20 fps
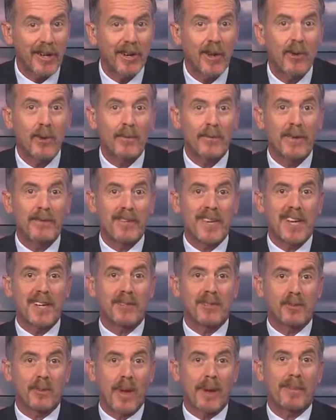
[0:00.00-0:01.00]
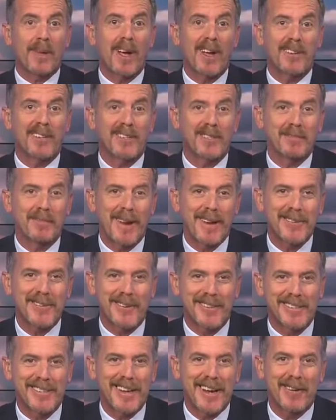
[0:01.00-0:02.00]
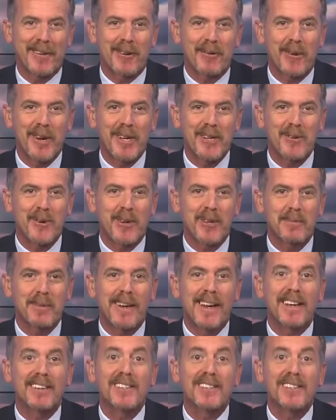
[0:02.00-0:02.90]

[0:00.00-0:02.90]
Local 15's web content specialist Taryn Reed joins me now.